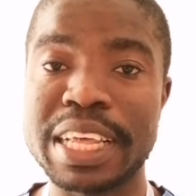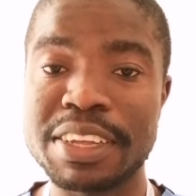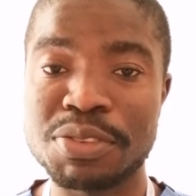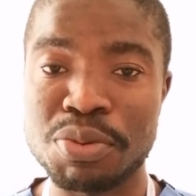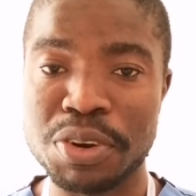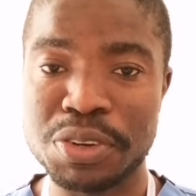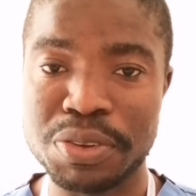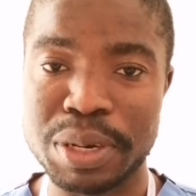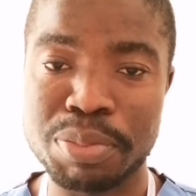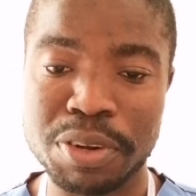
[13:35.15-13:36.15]
That's what
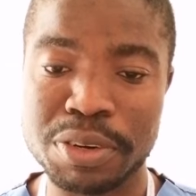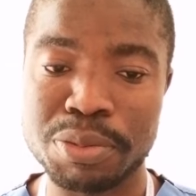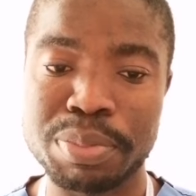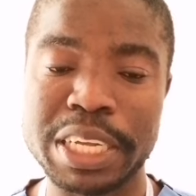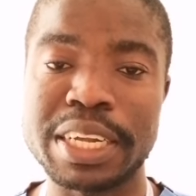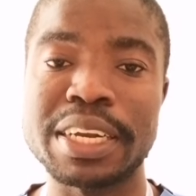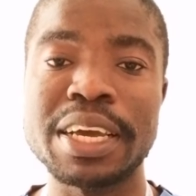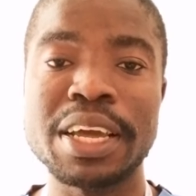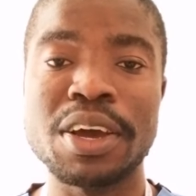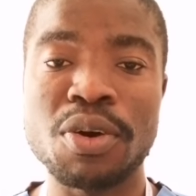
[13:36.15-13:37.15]
you report to patient.
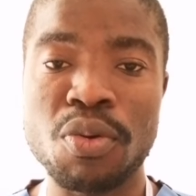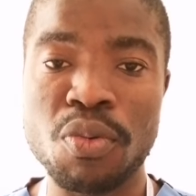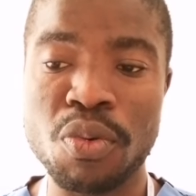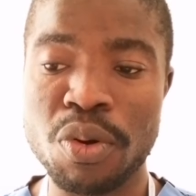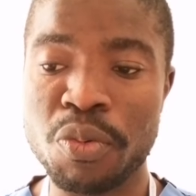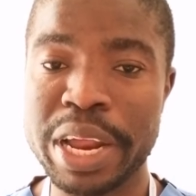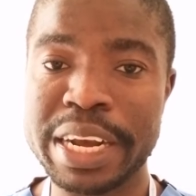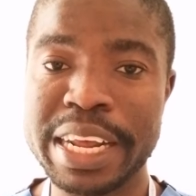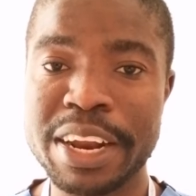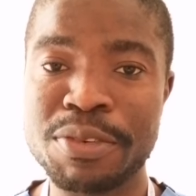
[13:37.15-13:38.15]

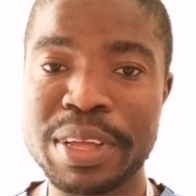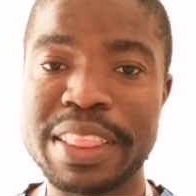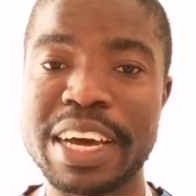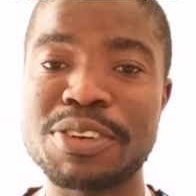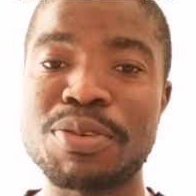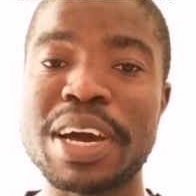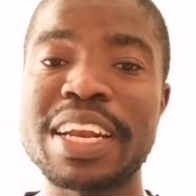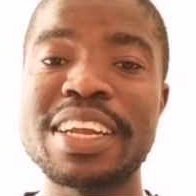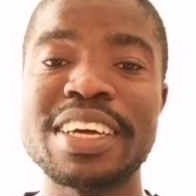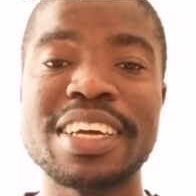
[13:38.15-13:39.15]
When done with that
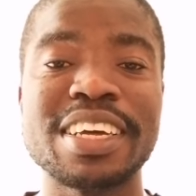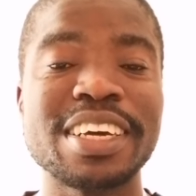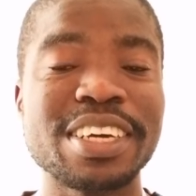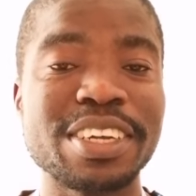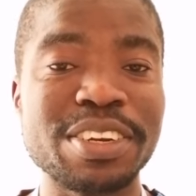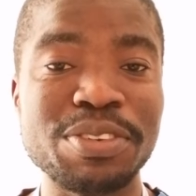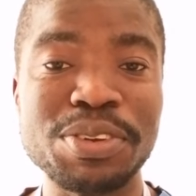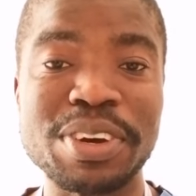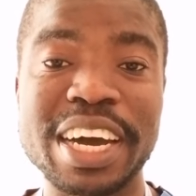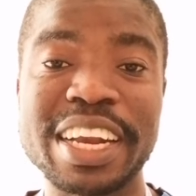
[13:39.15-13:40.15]
one, do
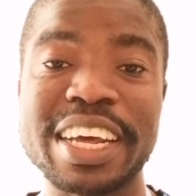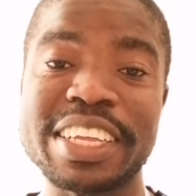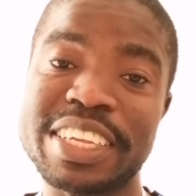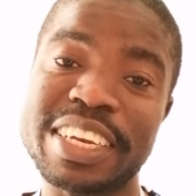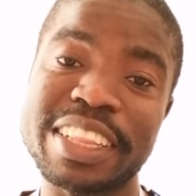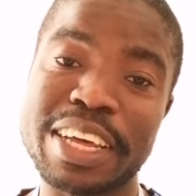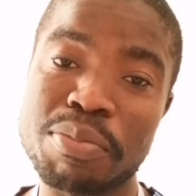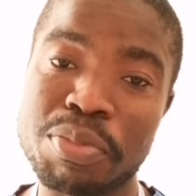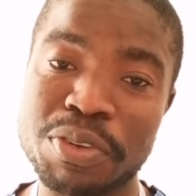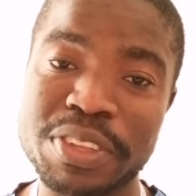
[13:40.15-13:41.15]
your hand hygiene,
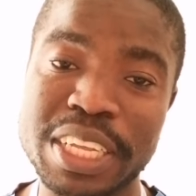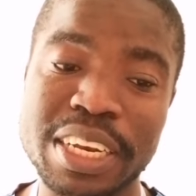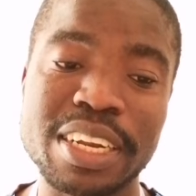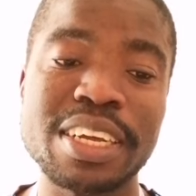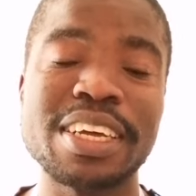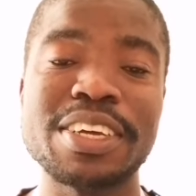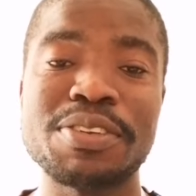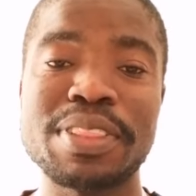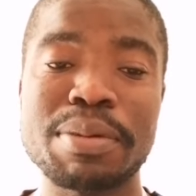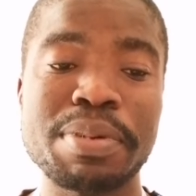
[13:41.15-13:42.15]
then proceed
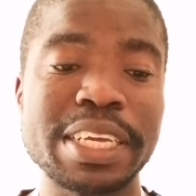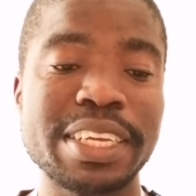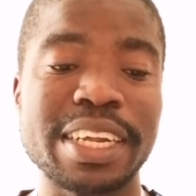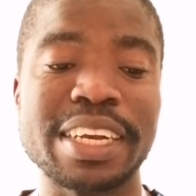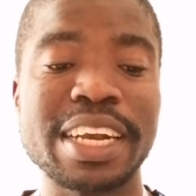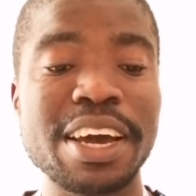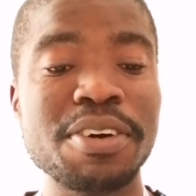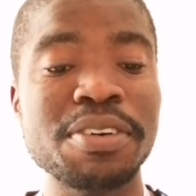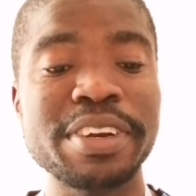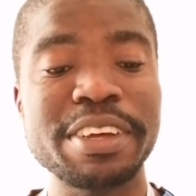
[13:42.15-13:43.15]
to the patient.
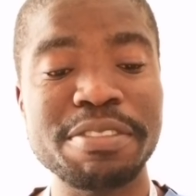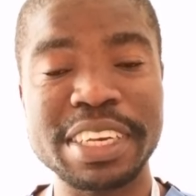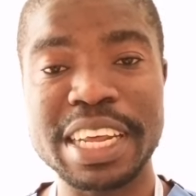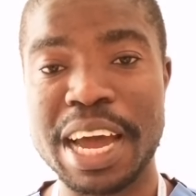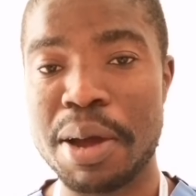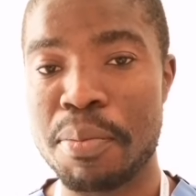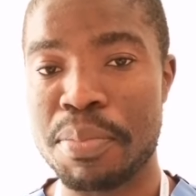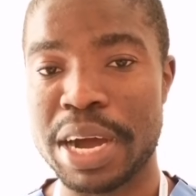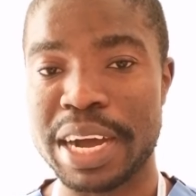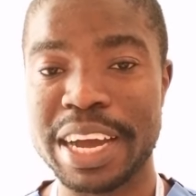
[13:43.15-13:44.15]
Now, David, I'm
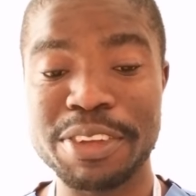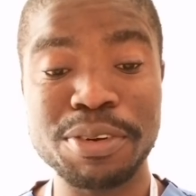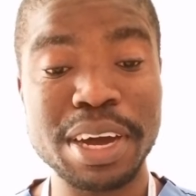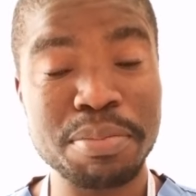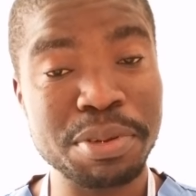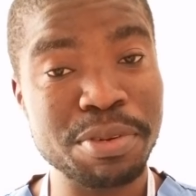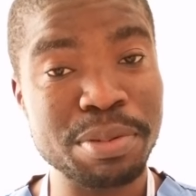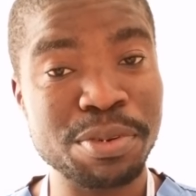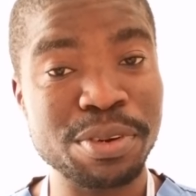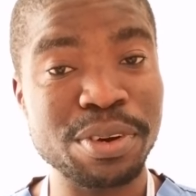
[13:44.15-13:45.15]
back. Are you
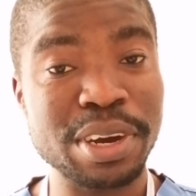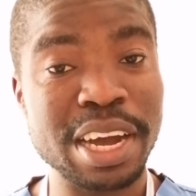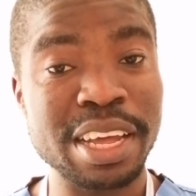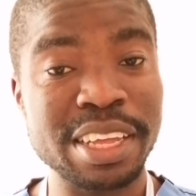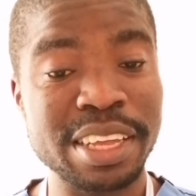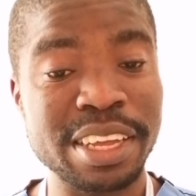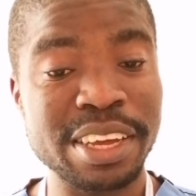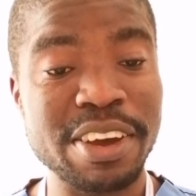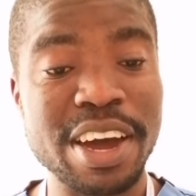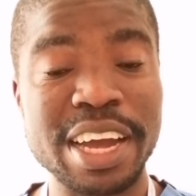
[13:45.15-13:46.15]
happy
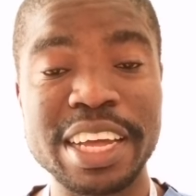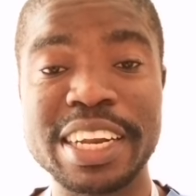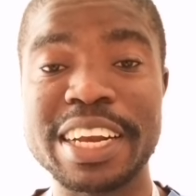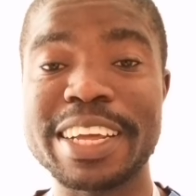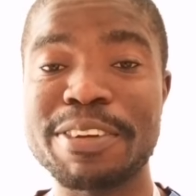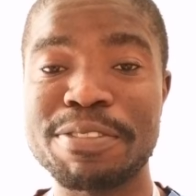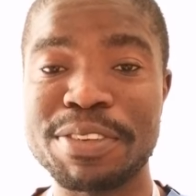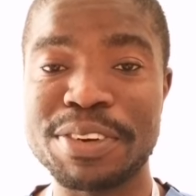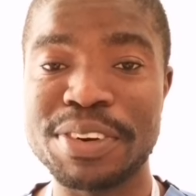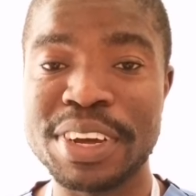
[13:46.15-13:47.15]
I go ahead and give
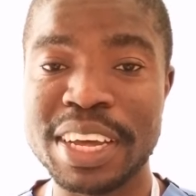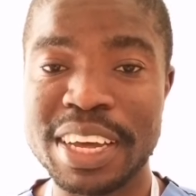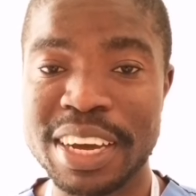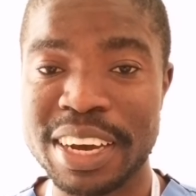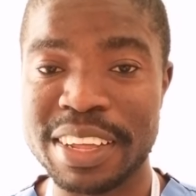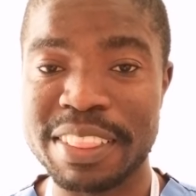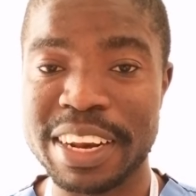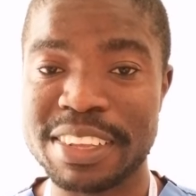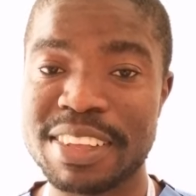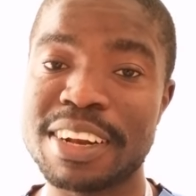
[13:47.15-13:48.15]
you
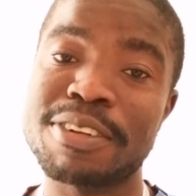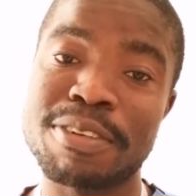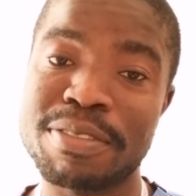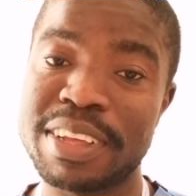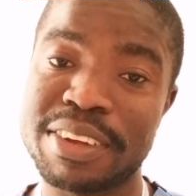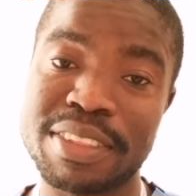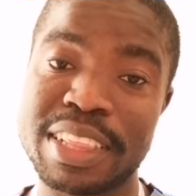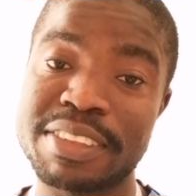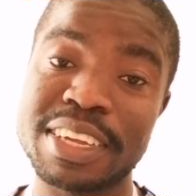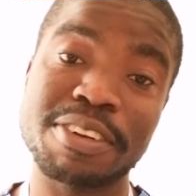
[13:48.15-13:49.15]
the result of
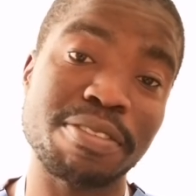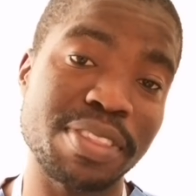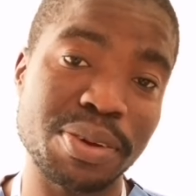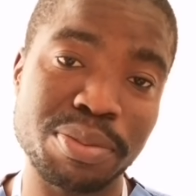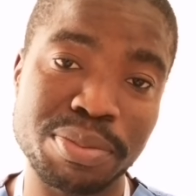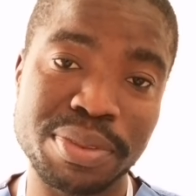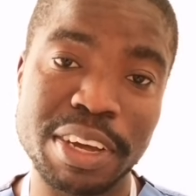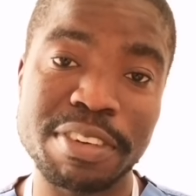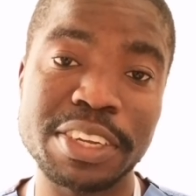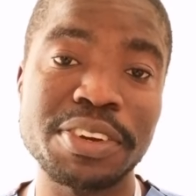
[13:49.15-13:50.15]
the set of the
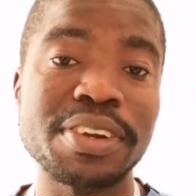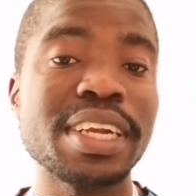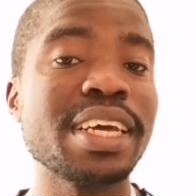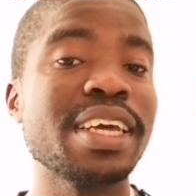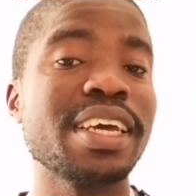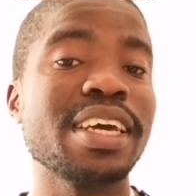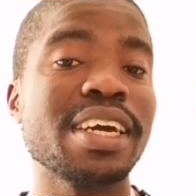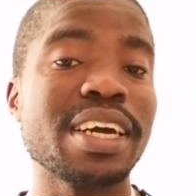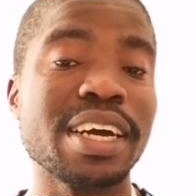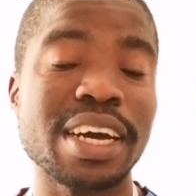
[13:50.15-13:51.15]
observation
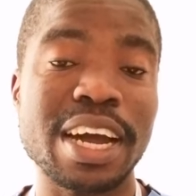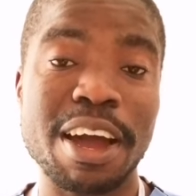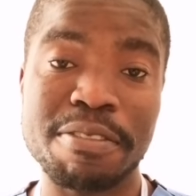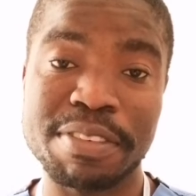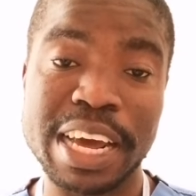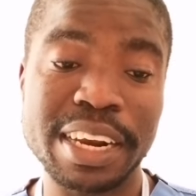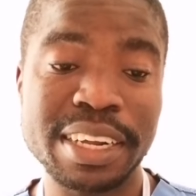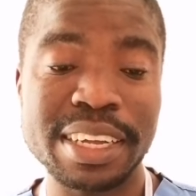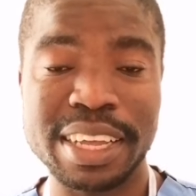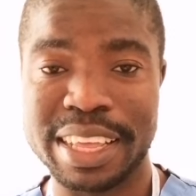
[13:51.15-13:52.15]
I've
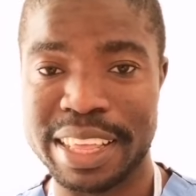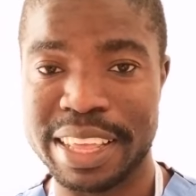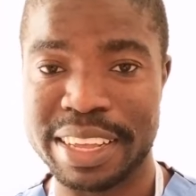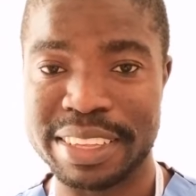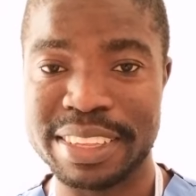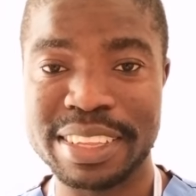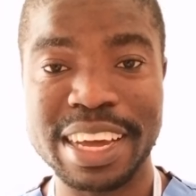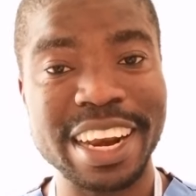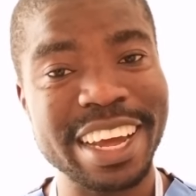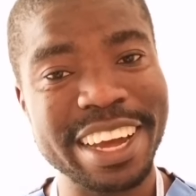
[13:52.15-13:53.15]
done? Yes.
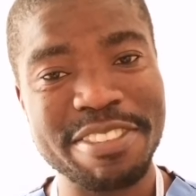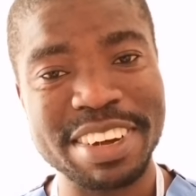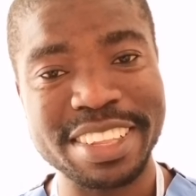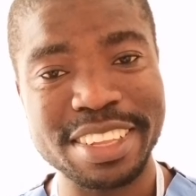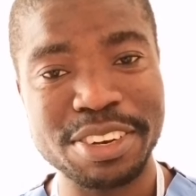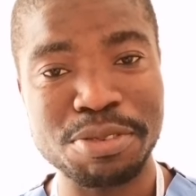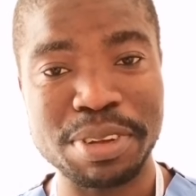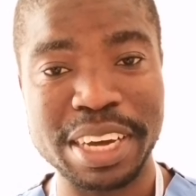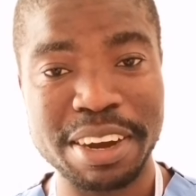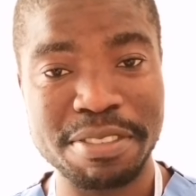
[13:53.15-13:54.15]
Can I have a seat?
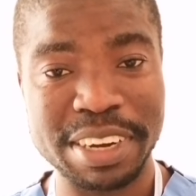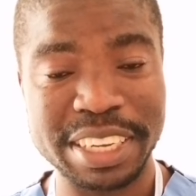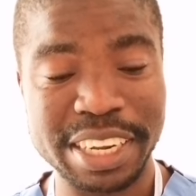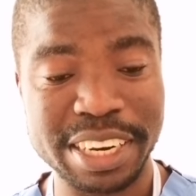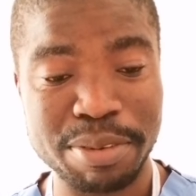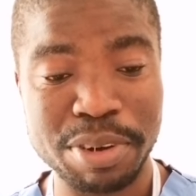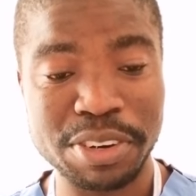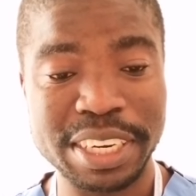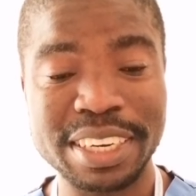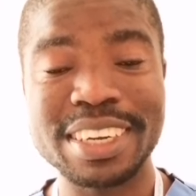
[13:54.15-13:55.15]
We have a chat
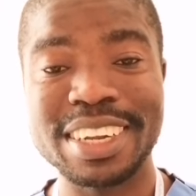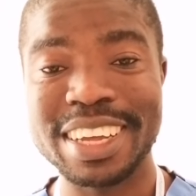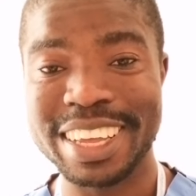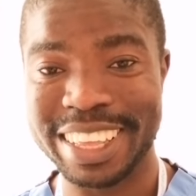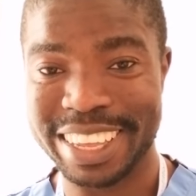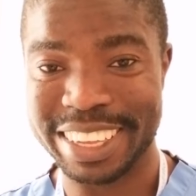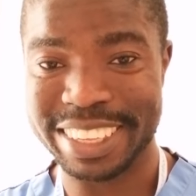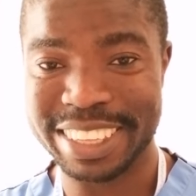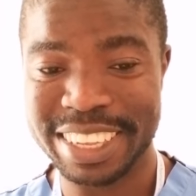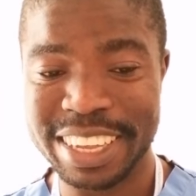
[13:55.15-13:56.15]
about it.
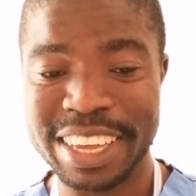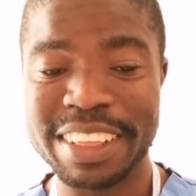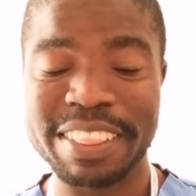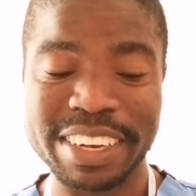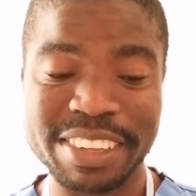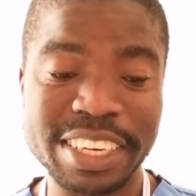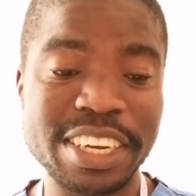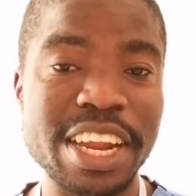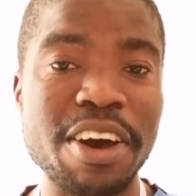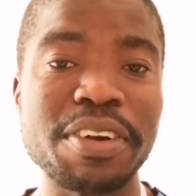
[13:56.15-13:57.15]
Yes. Then
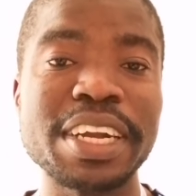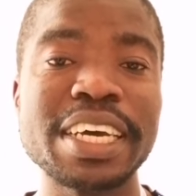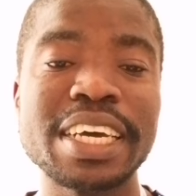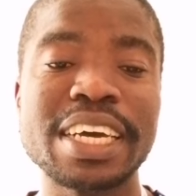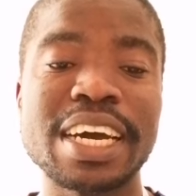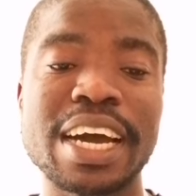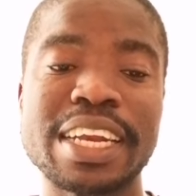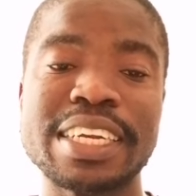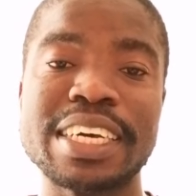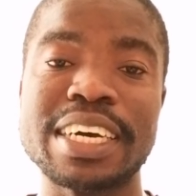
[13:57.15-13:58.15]
sit down
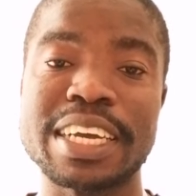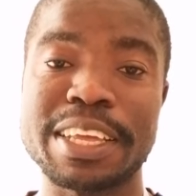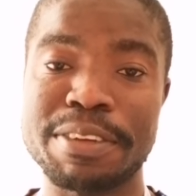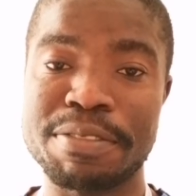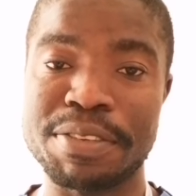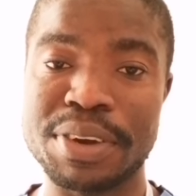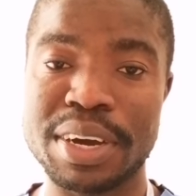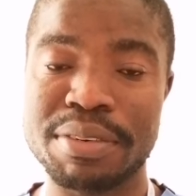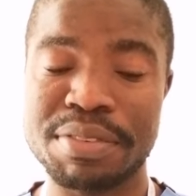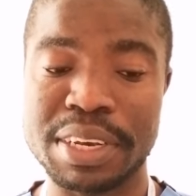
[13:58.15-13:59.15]
and give
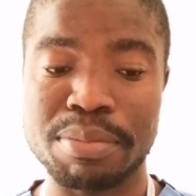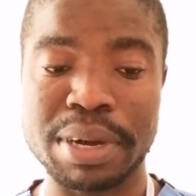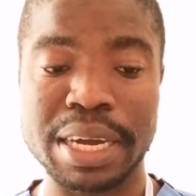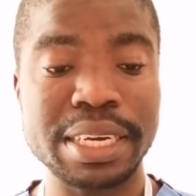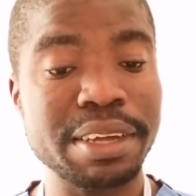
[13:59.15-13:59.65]
your feedback.